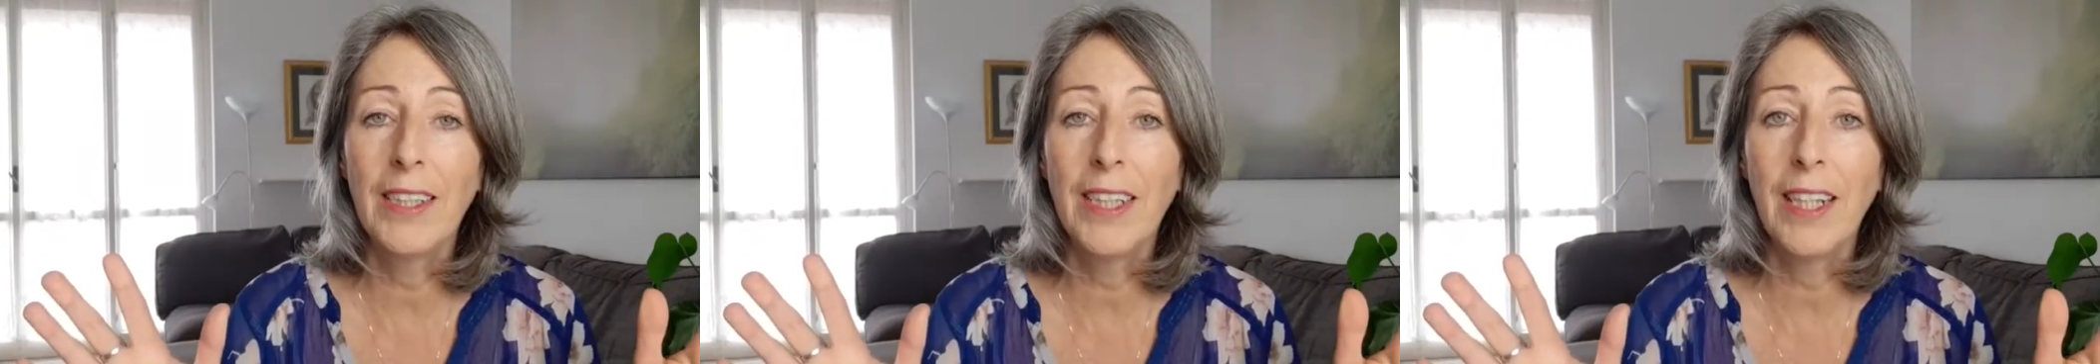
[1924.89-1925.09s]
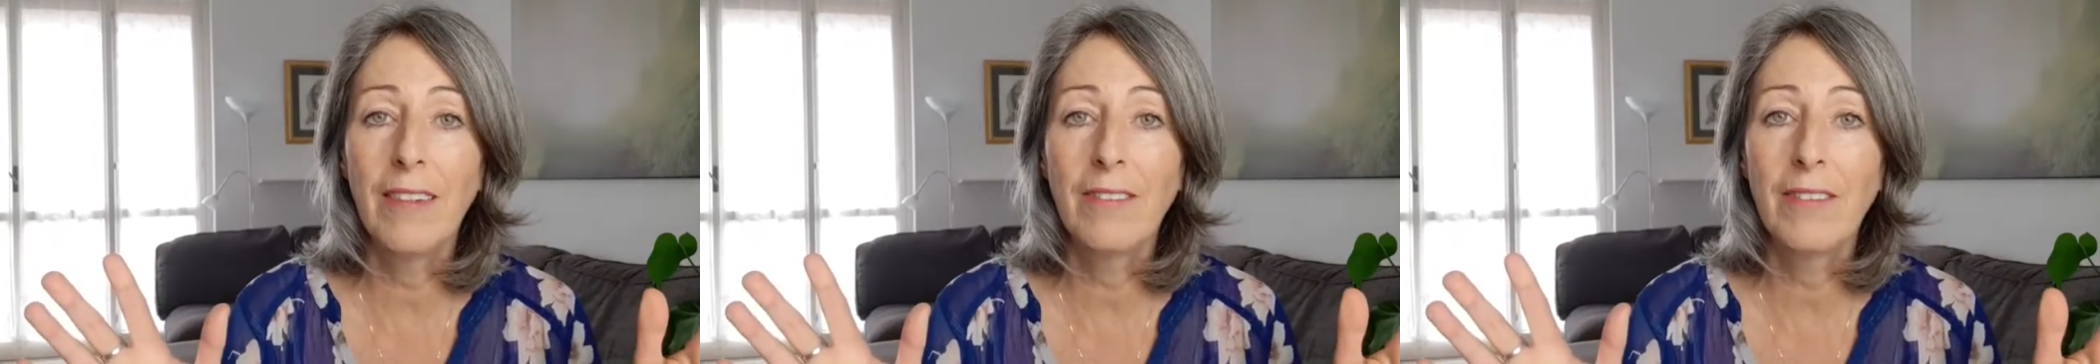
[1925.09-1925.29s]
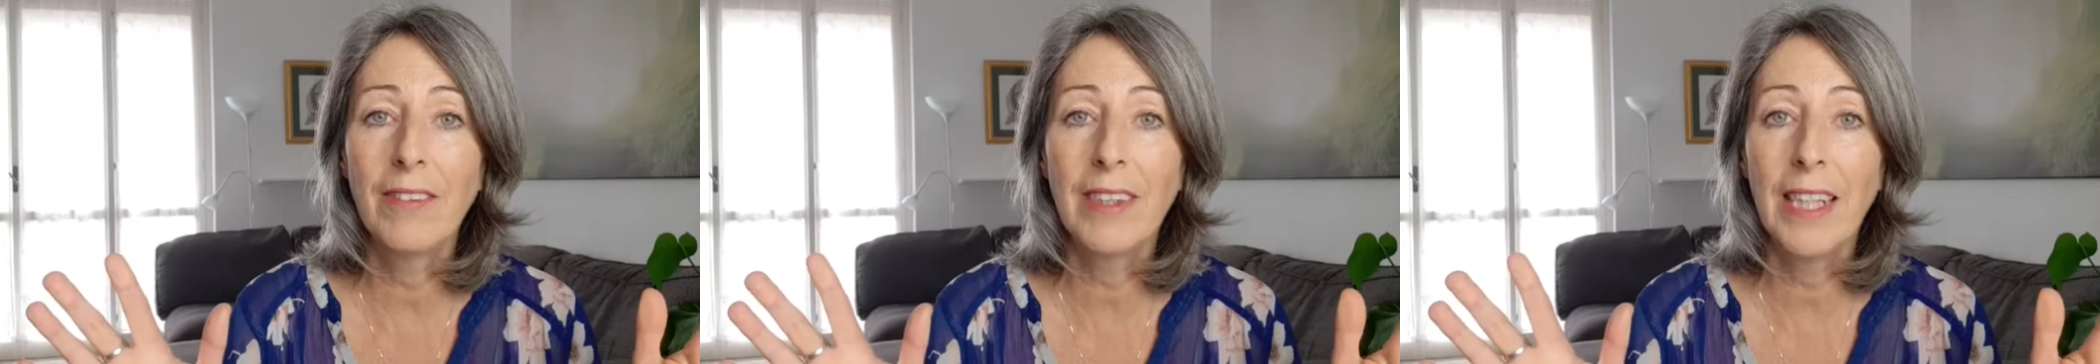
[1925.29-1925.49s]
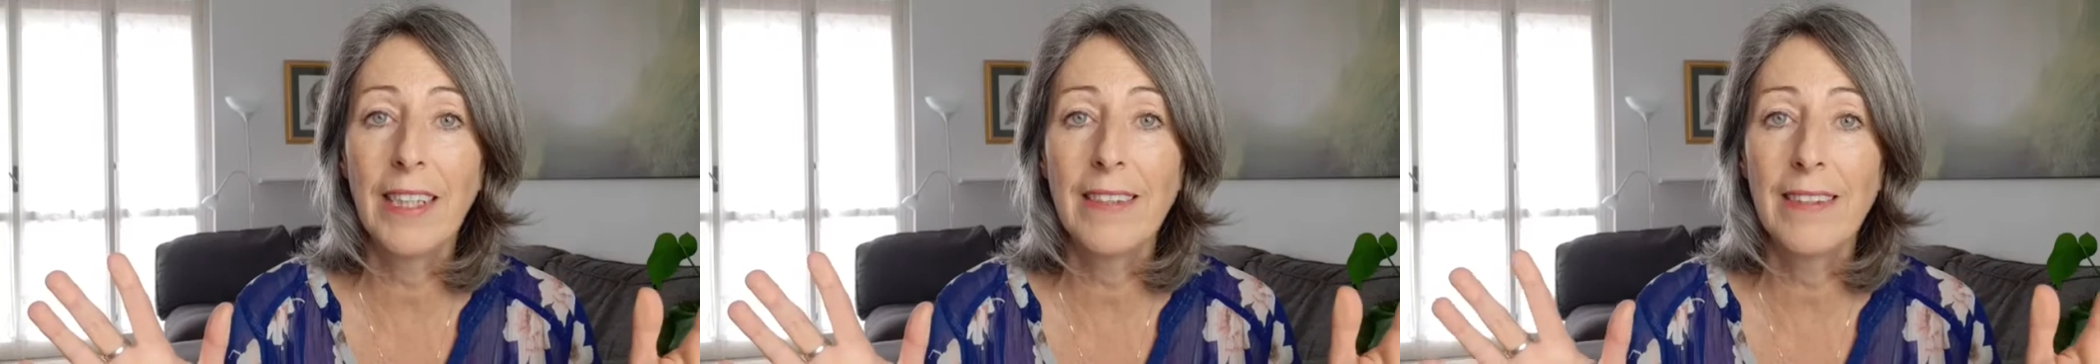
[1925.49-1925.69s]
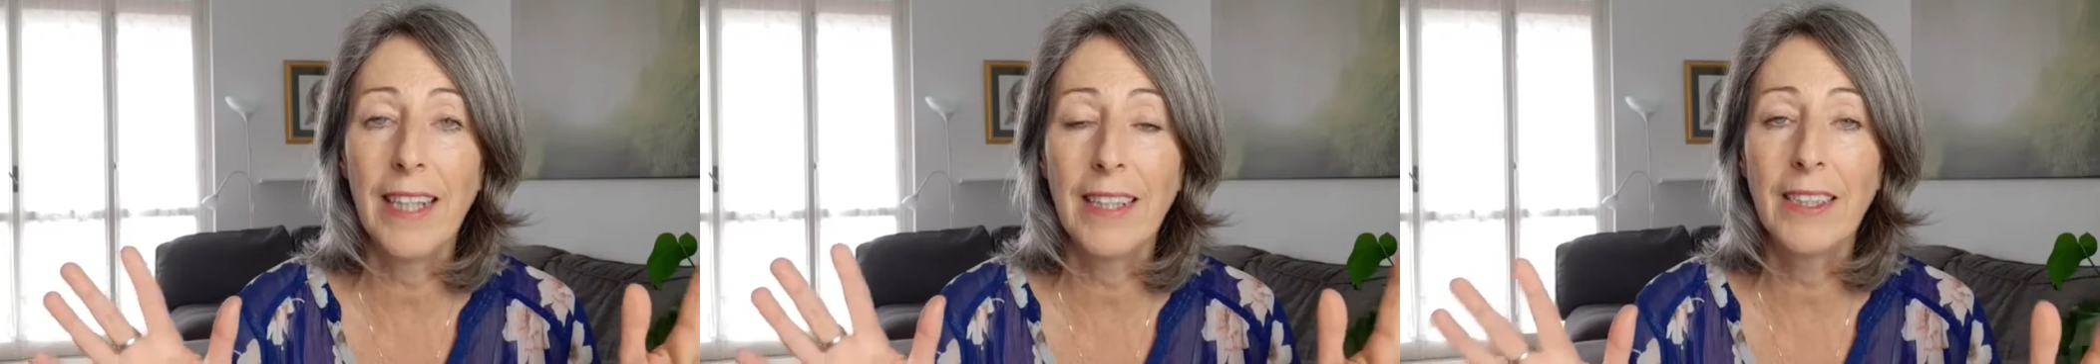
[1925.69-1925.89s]
And
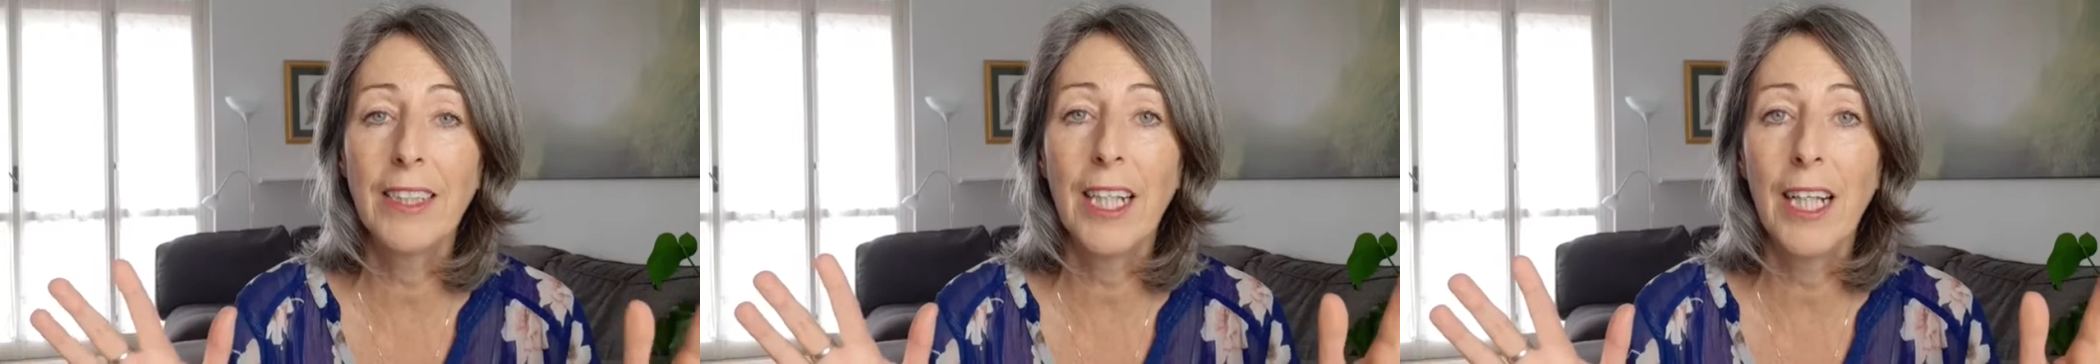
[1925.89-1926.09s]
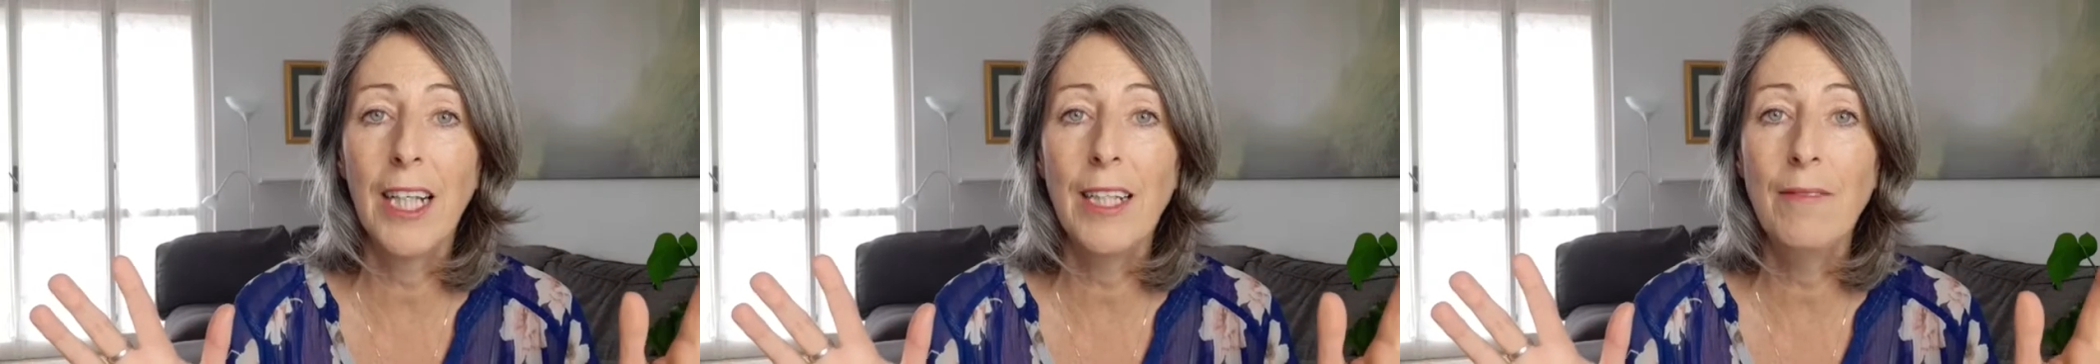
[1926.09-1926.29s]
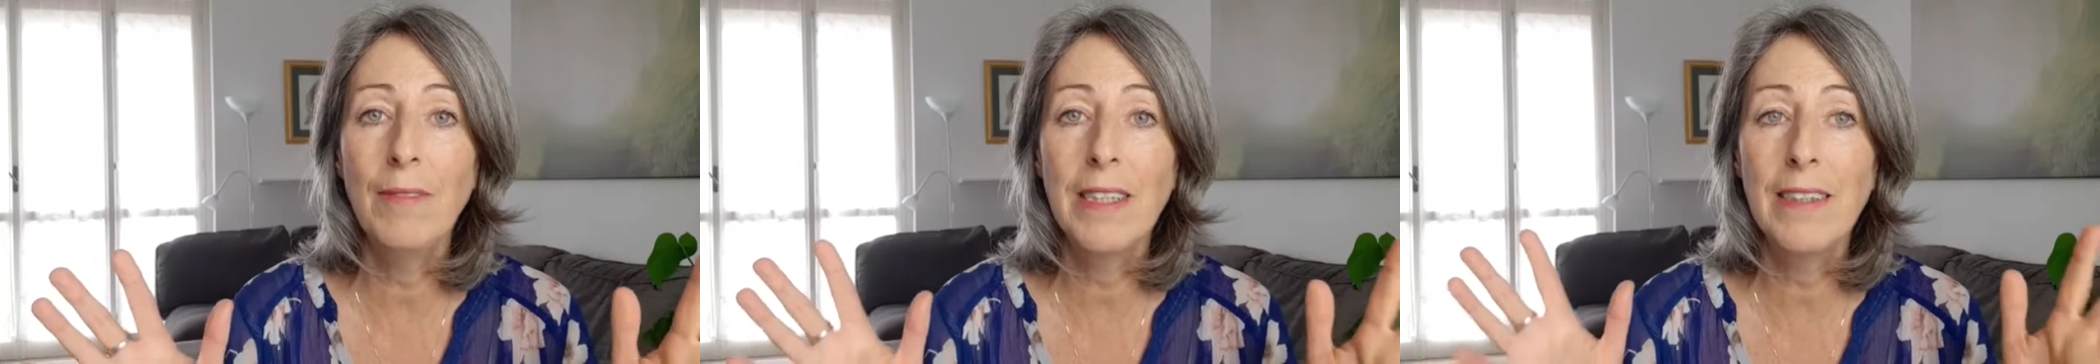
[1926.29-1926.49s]
that second time,